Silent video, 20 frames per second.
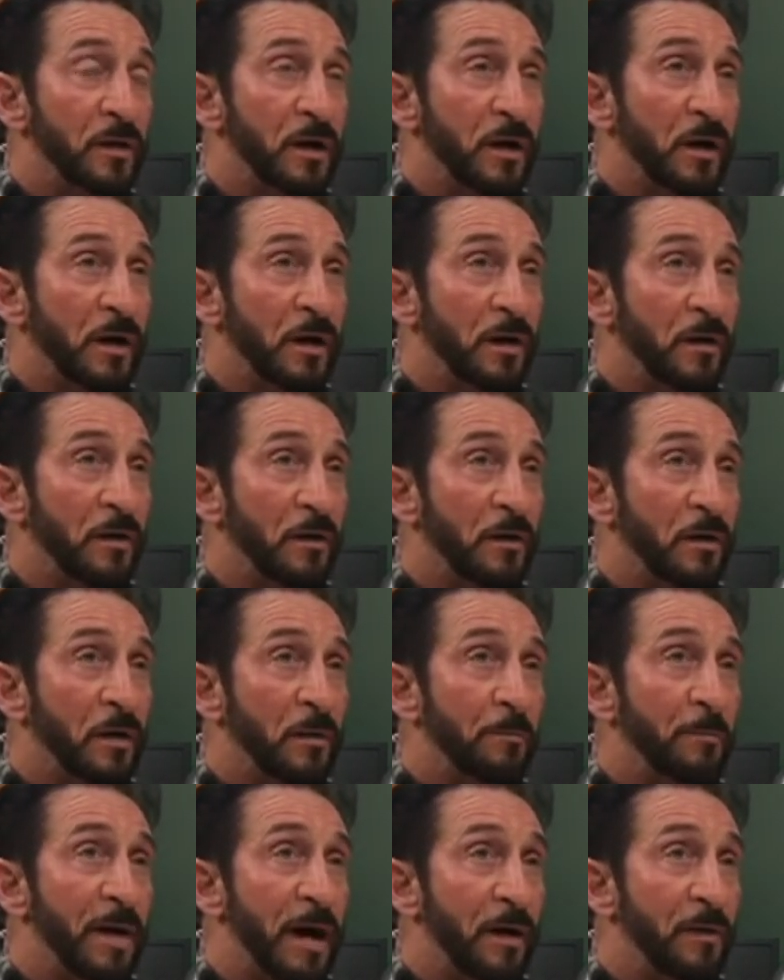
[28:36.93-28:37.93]

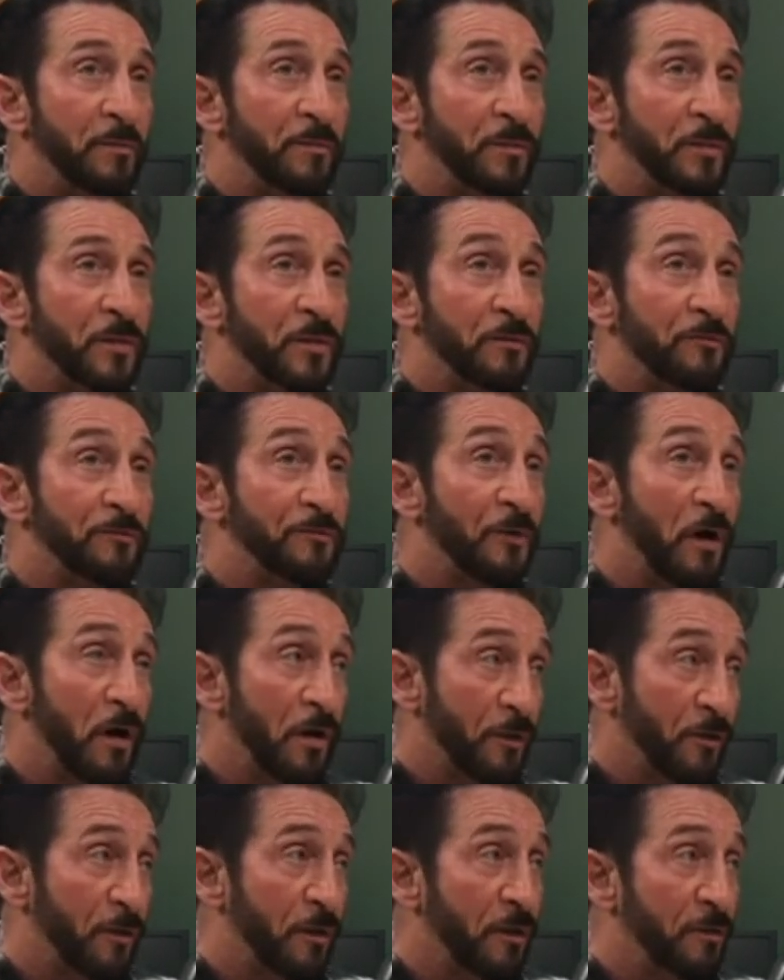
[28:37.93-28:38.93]
about the
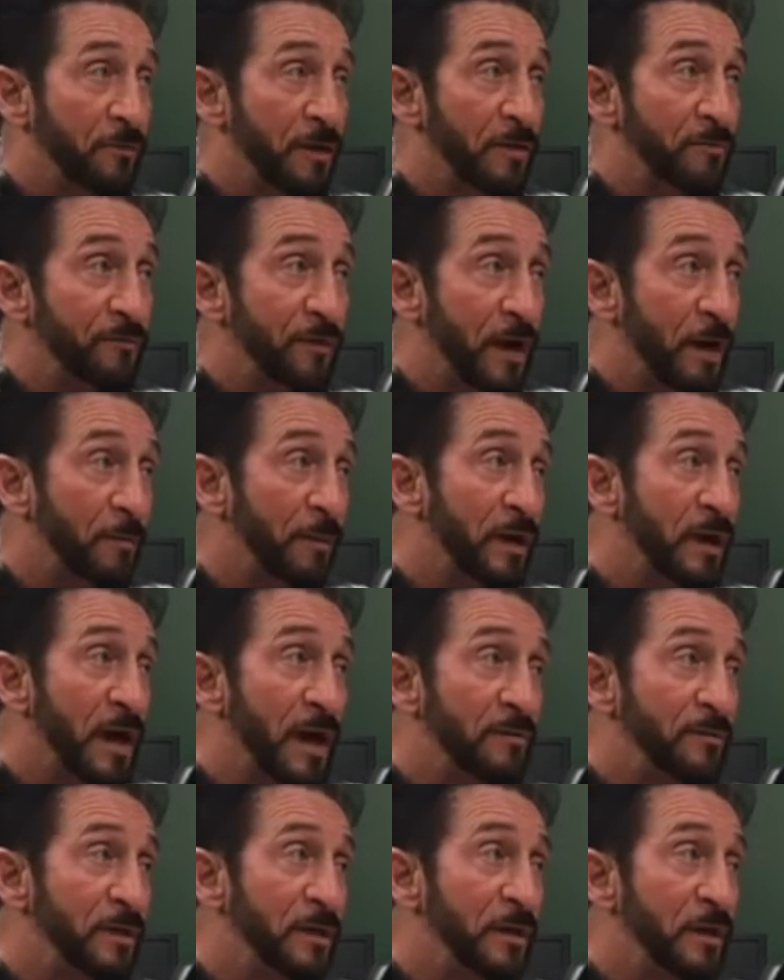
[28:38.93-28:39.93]
father of that family
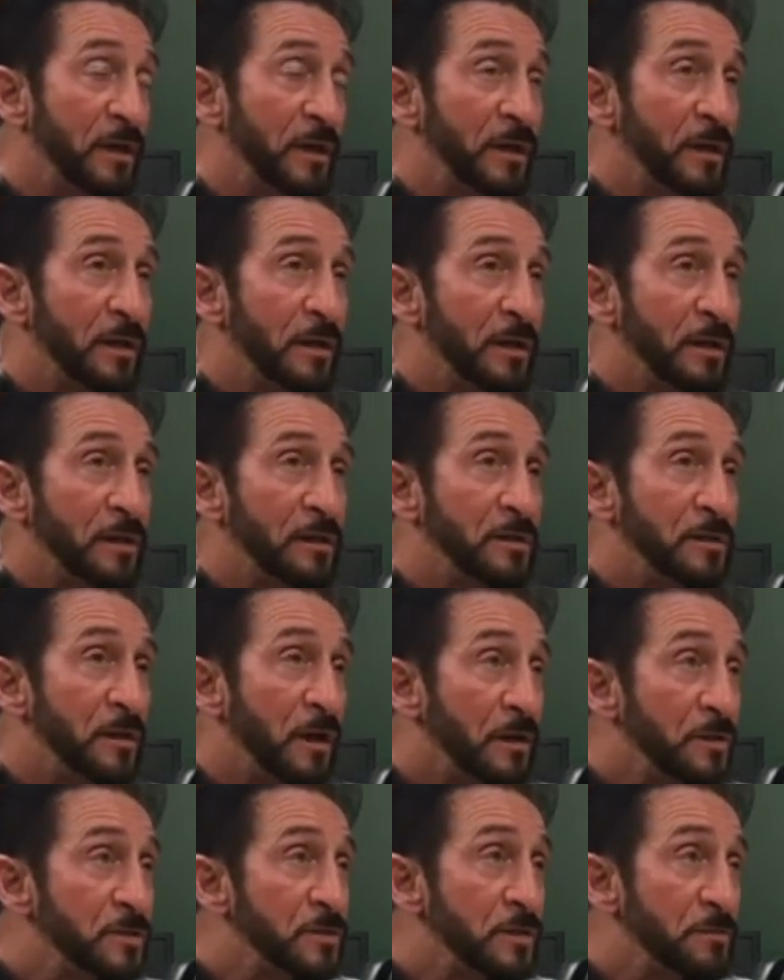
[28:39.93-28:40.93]
having
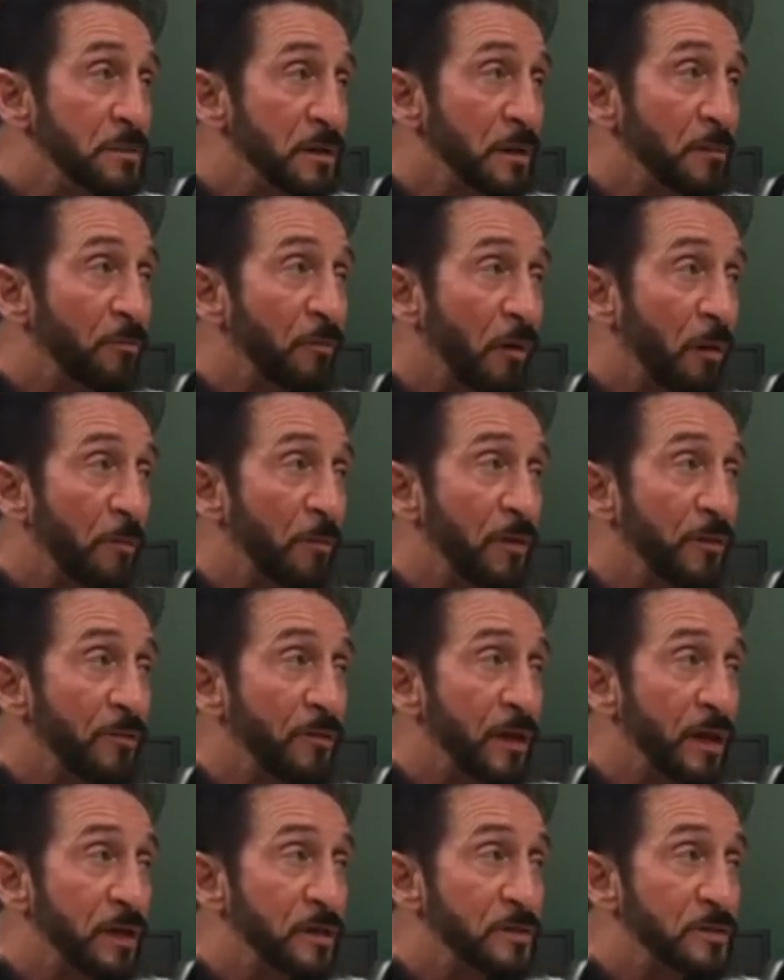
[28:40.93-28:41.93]
done some inappropriate
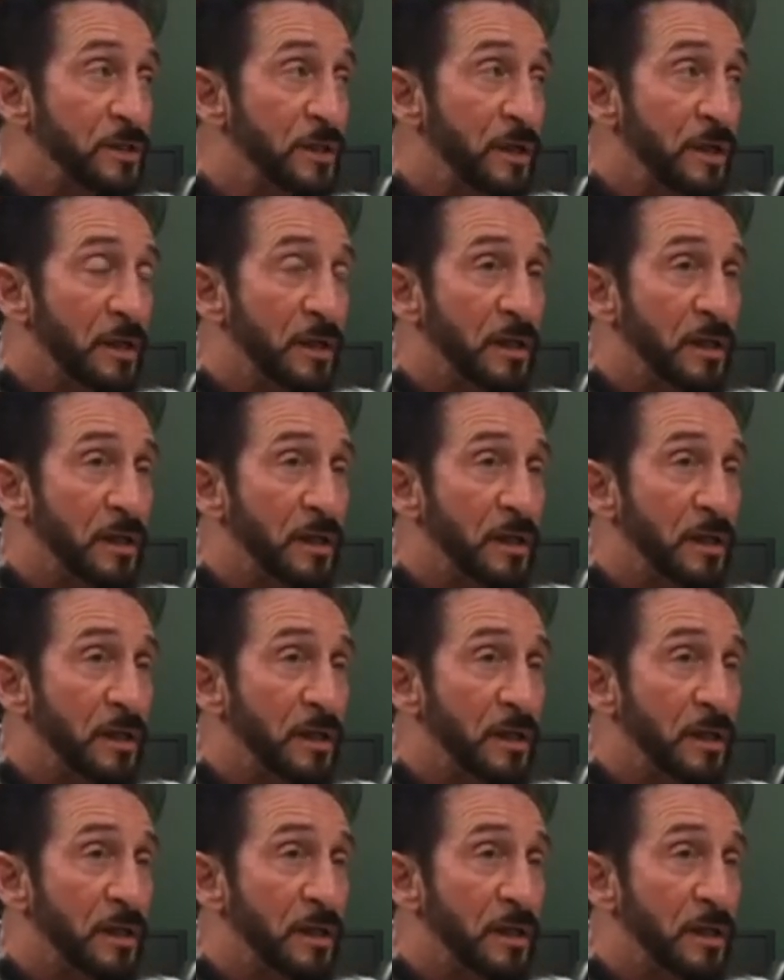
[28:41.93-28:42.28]
things.